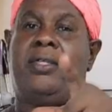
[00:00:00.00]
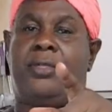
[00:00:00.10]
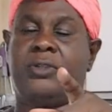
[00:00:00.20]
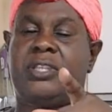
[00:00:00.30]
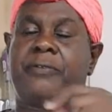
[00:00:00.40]

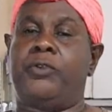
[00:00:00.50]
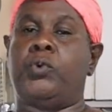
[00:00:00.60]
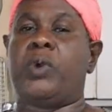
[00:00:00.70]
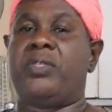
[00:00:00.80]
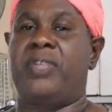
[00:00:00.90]
Those of you
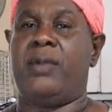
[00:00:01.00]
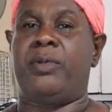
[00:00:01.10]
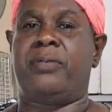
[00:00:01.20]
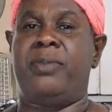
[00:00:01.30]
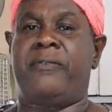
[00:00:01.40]
who were there
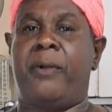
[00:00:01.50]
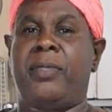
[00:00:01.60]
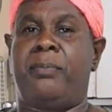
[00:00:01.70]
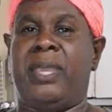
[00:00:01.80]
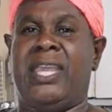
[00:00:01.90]
with me from
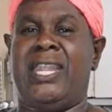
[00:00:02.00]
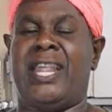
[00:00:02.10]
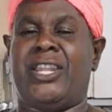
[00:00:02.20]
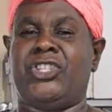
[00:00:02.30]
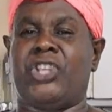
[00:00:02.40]
the beginning
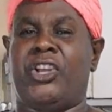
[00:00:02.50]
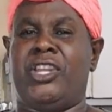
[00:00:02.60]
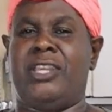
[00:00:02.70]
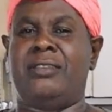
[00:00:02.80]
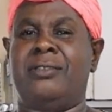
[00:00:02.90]
of the
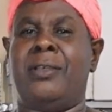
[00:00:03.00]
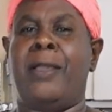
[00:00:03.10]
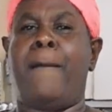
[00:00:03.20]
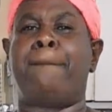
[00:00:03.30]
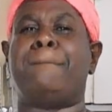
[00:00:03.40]
journey,
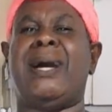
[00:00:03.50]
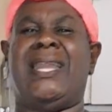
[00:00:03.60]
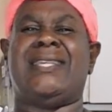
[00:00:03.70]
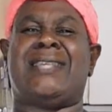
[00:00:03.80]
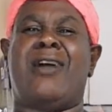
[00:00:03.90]

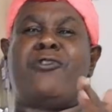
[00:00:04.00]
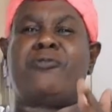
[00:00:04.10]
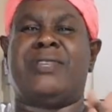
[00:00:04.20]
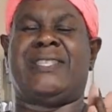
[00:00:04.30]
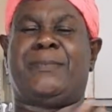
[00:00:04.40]
manners and
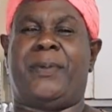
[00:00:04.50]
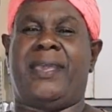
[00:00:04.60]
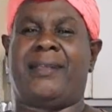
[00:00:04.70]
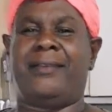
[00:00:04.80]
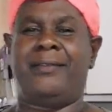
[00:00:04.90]

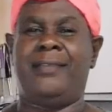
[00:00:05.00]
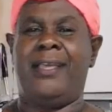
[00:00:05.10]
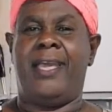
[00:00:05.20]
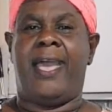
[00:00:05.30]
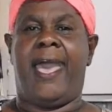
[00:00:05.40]
respect.
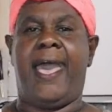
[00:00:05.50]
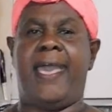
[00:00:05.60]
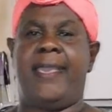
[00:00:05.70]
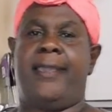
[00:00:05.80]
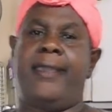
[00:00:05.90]

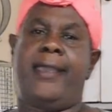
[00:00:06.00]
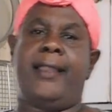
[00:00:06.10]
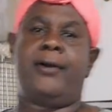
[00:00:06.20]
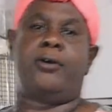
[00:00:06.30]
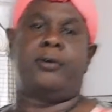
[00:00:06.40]
Hi,
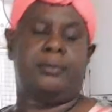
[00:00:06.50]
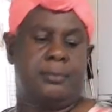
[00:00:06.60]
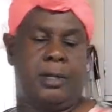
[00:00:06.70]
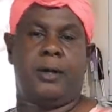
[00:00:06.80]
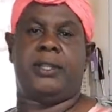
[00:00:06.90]
hello,
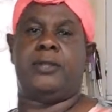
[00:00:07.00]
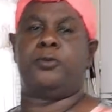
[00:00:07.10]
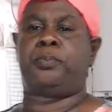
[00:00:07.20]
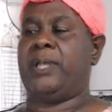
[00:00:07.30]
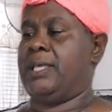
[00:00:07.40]
how do you
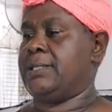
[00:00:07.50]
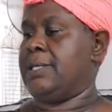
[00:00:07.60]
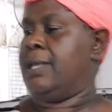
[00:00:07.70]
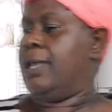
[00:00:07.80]
do please?